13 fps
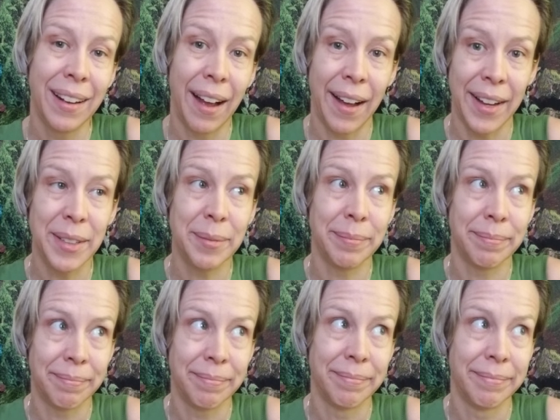I
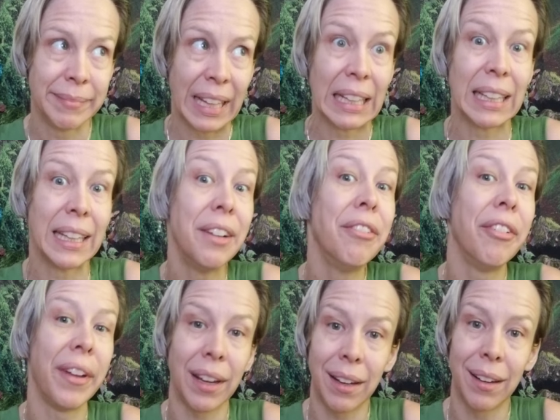am
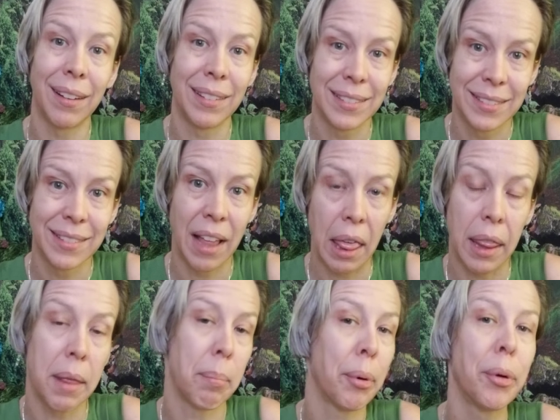living
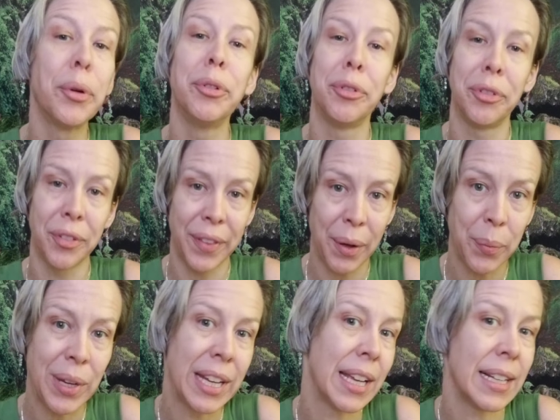the proof that
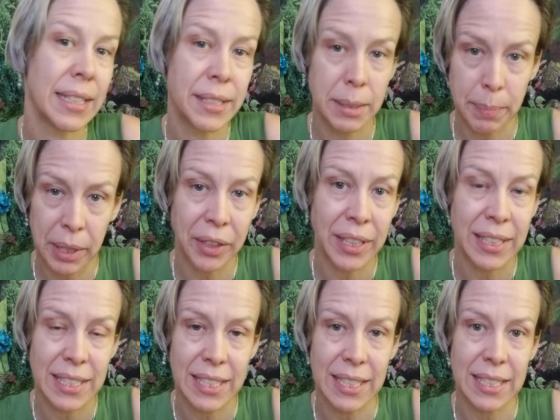we can
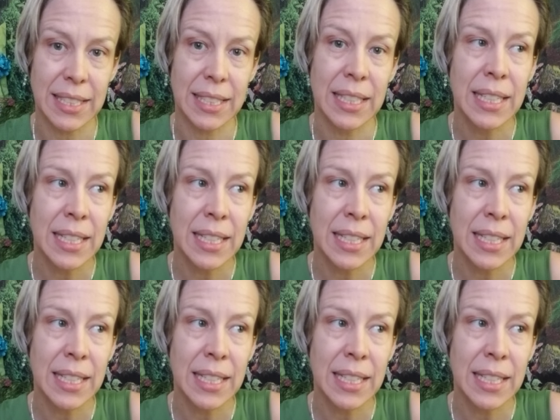experience this